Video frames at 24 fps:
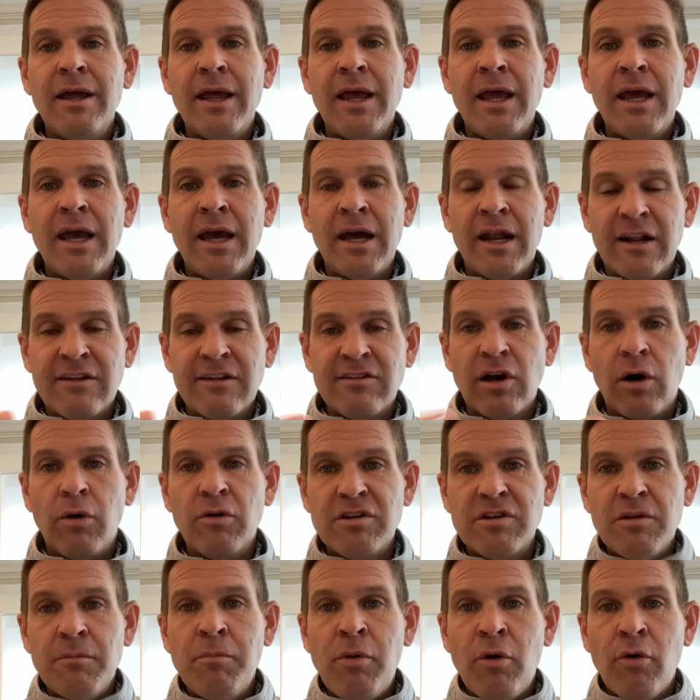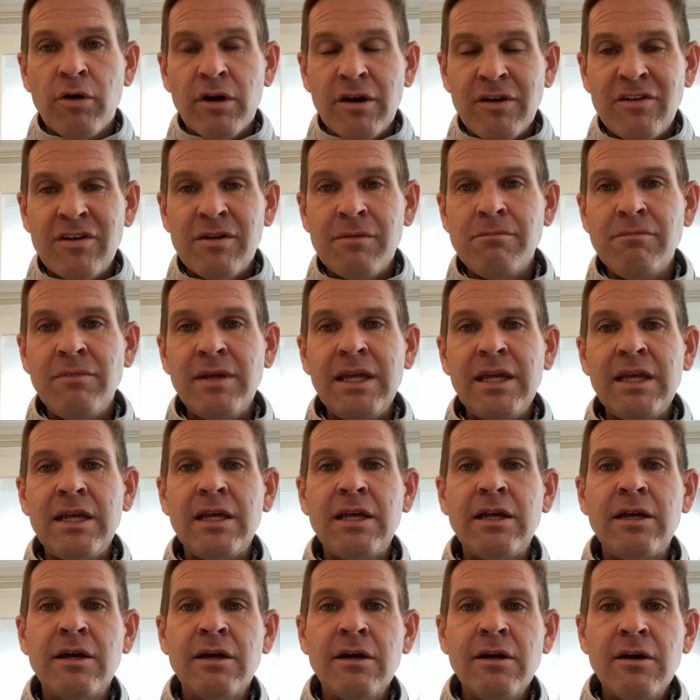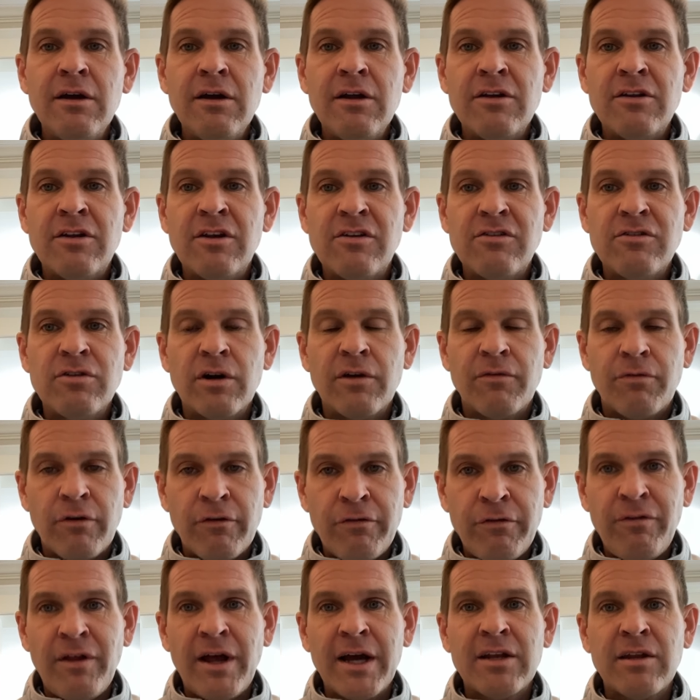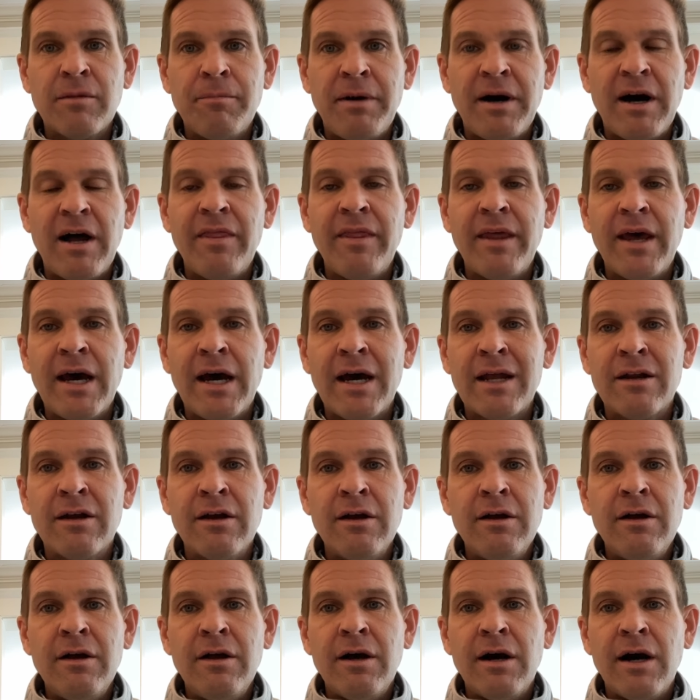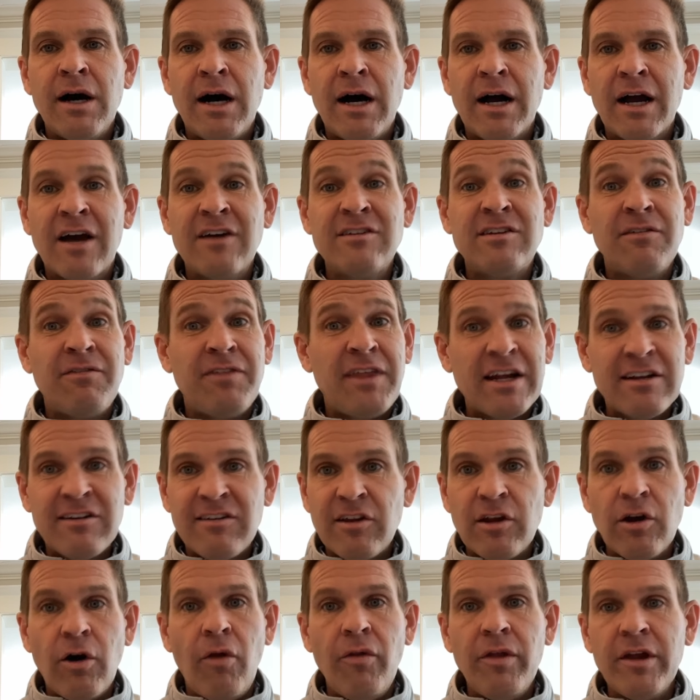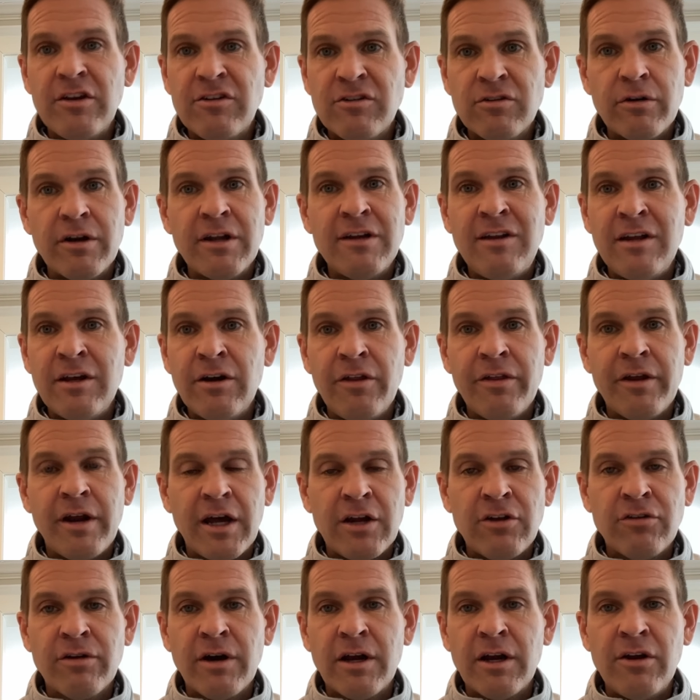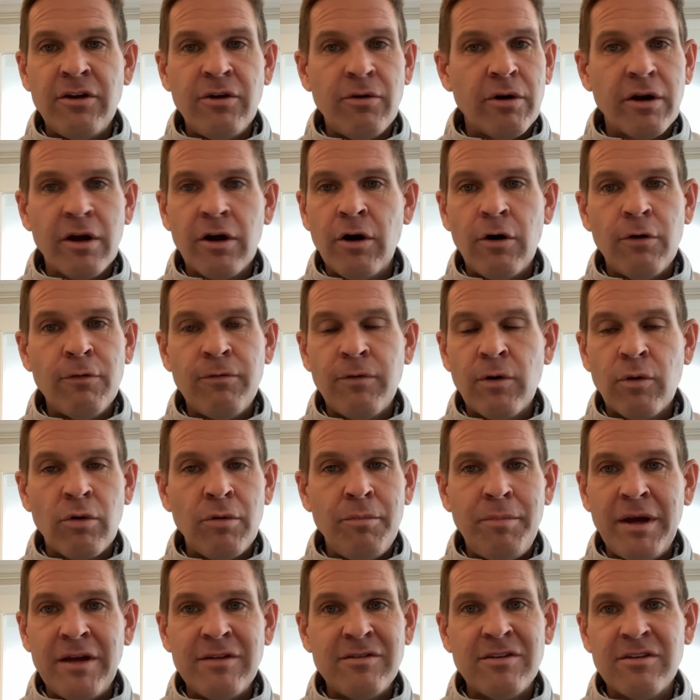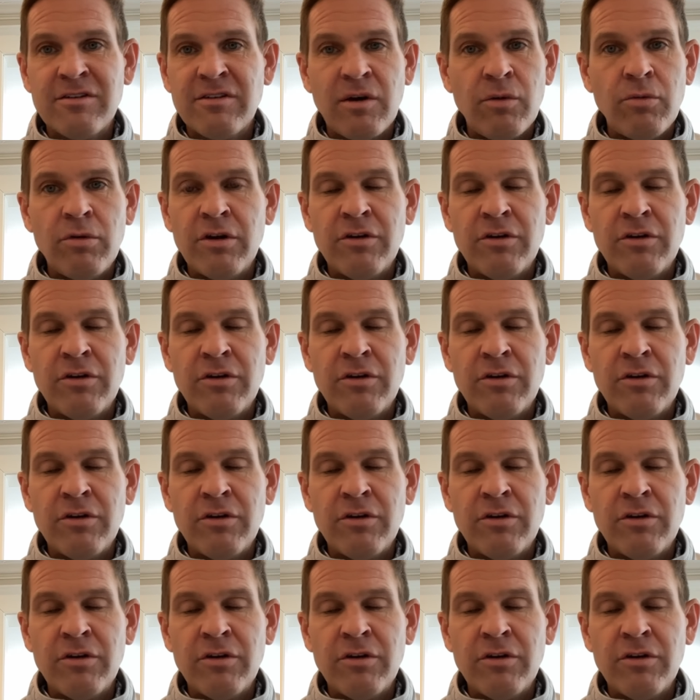And it's always important to me to sort of reflect upon that. Because if that's the only sort of deal that I try to do on a go forward basis, I